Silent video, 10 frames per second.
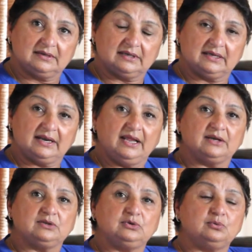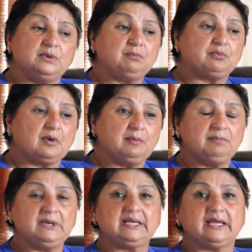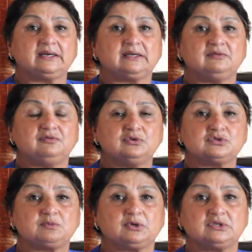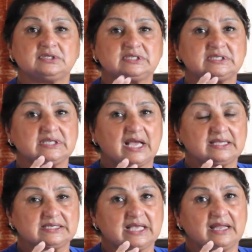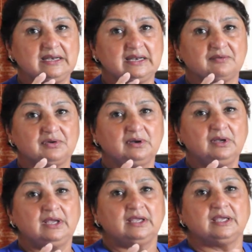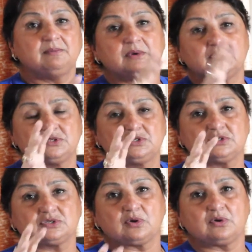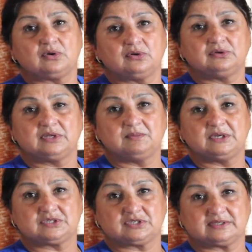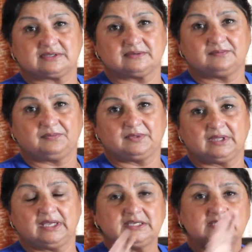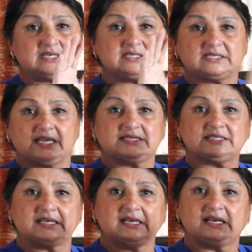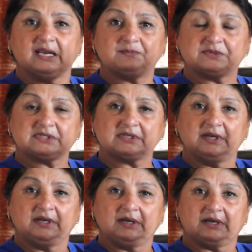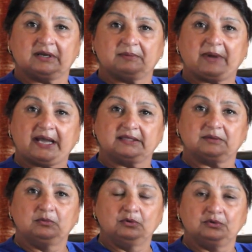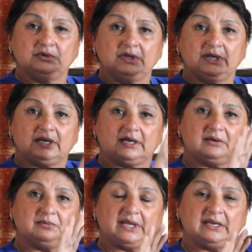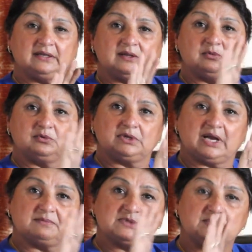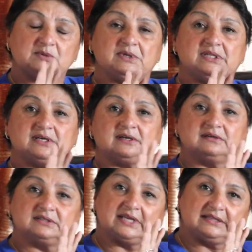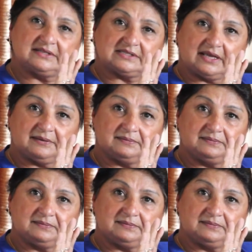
right, you will probably get confused because the sun never emerges or diminishes. It just gets eclipsed by the moon when the moon comes between the earth and the sun.